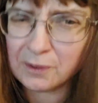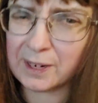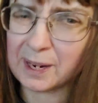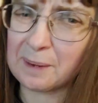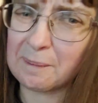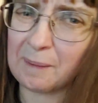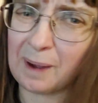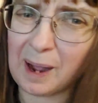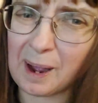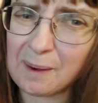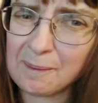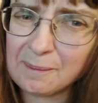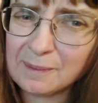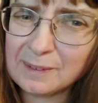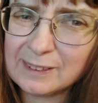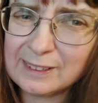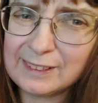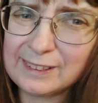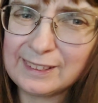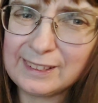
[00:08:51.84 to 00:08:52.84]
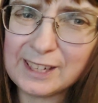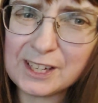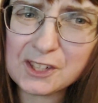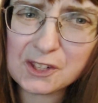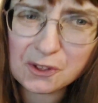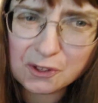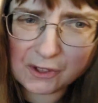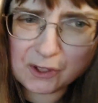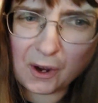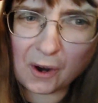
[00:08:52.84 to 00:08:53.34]
you can, Mom.
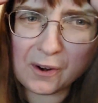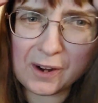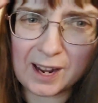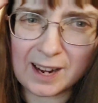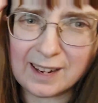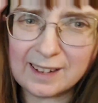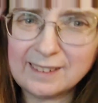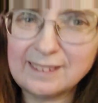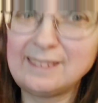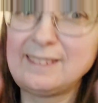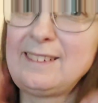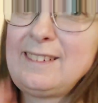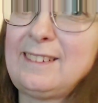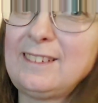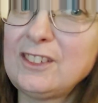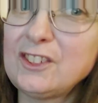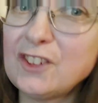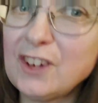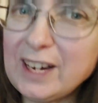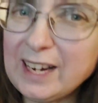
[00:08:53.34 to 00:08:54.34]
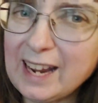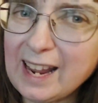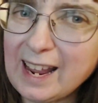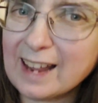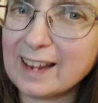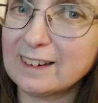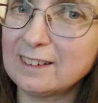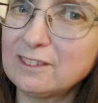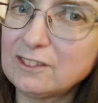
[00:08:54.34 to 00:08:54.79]
It's your soda. Drink it.